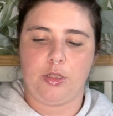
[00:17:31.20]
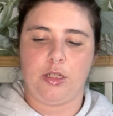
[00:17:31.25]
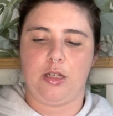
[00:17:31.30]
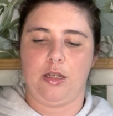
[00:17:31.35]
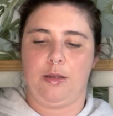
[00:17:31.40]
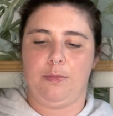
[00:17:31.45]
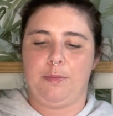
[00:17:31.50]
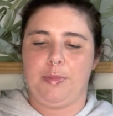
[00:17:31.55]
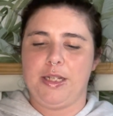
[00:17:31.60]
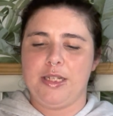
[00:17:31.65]

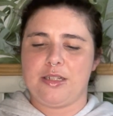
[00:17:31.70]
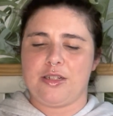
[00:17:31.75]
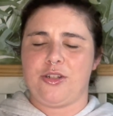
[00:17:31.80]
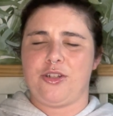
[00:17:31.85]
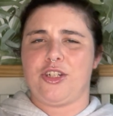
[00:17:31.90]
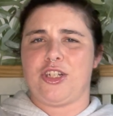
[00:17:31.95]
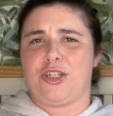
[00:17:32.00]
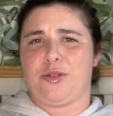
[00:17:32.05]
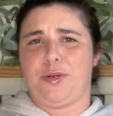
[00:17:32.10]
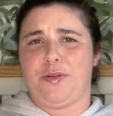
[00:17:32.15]
and please don't
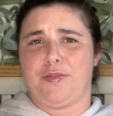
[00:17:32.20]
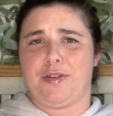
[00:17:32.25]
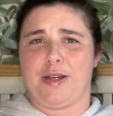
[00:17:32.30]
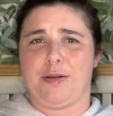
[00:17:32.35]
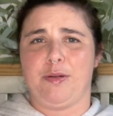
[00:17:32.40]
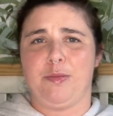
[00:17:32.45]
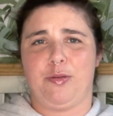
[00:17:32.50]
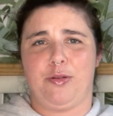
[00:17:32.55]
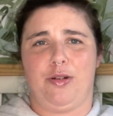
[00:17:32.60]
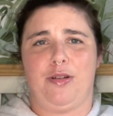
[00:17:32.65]
judge me for how
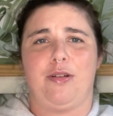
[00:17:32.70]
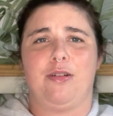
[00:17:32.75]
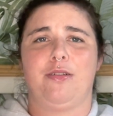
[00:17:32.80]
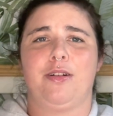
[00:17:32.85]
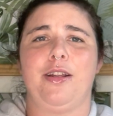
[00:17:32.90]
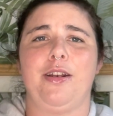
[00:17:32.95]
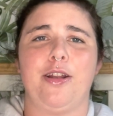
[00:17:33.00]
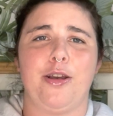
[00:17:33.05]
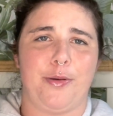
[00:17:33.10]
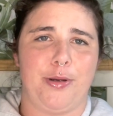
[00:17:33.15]
I put it on.
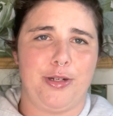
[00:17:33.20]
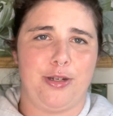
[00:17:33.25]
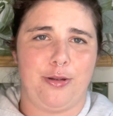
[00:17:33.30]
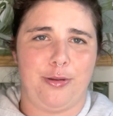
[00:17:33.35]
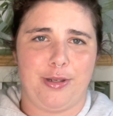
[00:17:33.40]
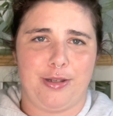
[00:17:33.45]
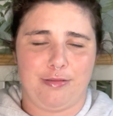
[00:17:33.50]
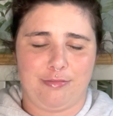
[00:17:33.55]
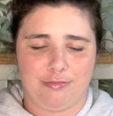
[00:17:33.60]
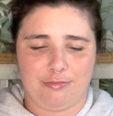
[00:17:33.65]
I know I do
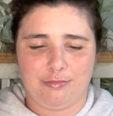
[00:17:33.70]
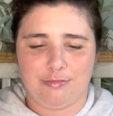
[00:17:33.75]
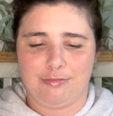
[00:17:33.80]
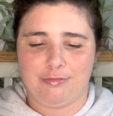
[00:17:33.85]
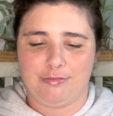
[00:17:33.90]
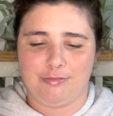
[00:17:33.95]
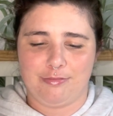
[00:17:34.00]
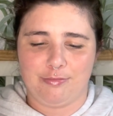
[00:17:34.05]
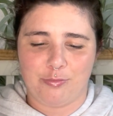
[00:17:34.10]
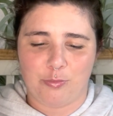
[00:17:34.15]
it
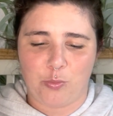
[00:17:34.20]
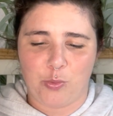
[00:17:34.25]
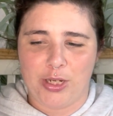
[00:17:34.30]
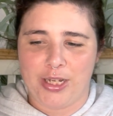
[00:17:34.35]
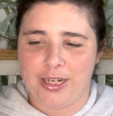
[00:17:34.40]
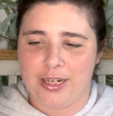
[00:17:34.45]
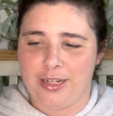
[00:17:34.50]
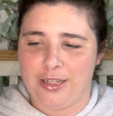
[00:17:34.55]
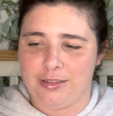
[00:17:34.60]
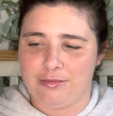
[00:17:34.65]

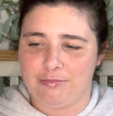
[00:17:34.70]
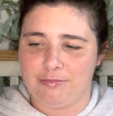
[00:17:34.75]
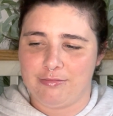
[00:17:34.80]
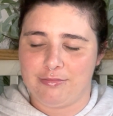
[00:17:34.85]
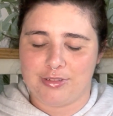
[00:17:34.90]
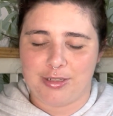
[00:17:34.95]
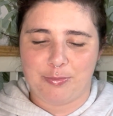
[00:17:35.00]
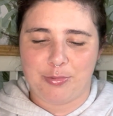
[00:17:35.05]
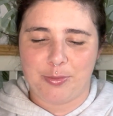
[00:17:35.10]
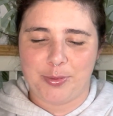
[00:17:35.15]
weirdly.
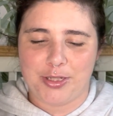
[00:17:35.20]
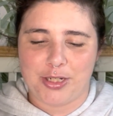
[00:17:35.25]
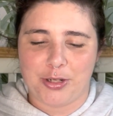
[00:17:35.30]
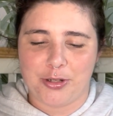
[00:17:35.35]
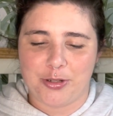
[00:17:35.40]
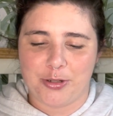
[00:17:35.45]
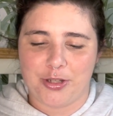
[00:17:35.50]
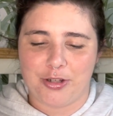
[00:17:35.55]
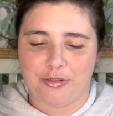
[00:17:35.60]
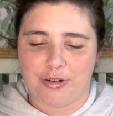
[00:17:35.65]
I probably don't
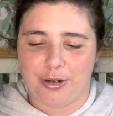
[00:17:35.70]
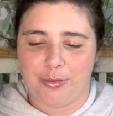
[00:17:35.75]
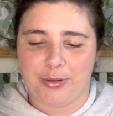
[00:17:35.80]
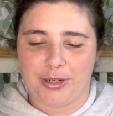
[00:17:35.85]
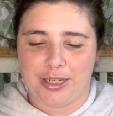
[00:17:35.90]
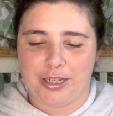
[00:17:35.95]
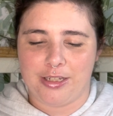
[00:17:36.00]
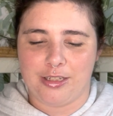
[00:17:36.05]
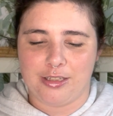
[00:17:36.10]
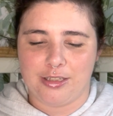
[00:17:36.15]
do it the right
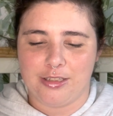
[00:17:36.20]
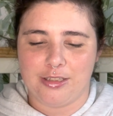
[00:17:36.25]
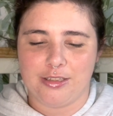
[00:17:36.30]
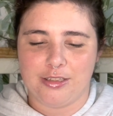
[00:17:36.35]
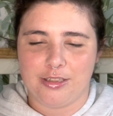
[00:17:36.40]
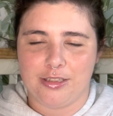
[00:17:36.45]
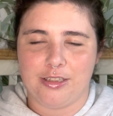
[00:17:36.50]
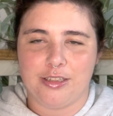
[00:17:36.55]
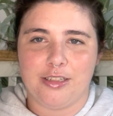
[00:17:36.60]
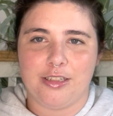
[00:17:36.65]
way.
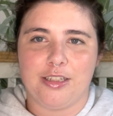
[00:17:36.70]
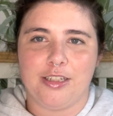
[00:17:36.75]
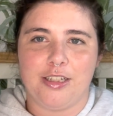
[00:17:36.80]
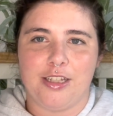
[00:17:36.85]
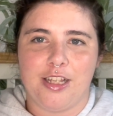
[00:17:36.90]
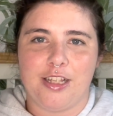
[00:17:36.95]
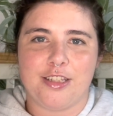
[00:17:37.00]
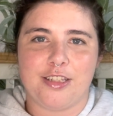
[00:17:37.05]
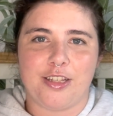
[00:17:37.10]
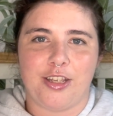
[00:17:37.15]

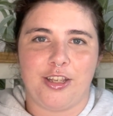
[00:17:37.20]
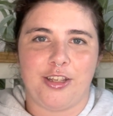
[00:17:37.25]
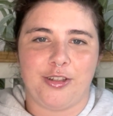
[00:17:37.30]
So